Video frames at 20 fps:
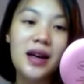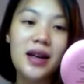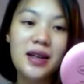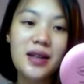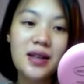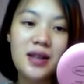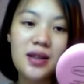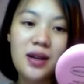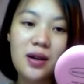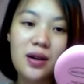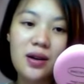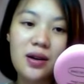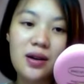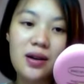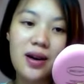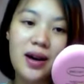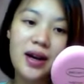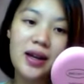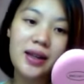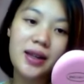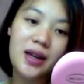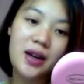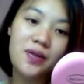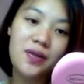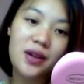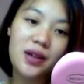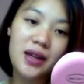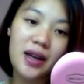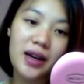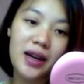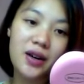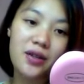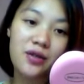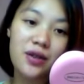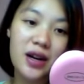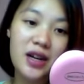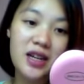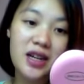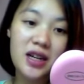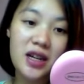And so I give it like a
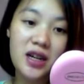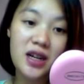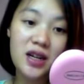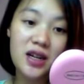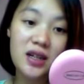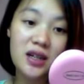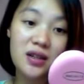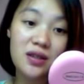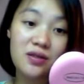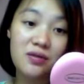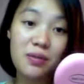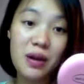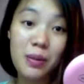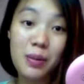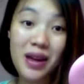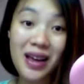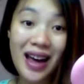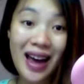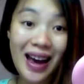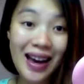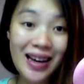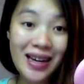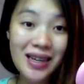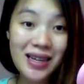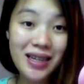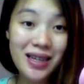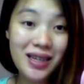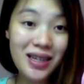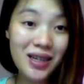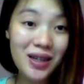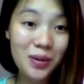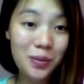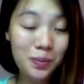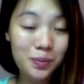rating of maybe 8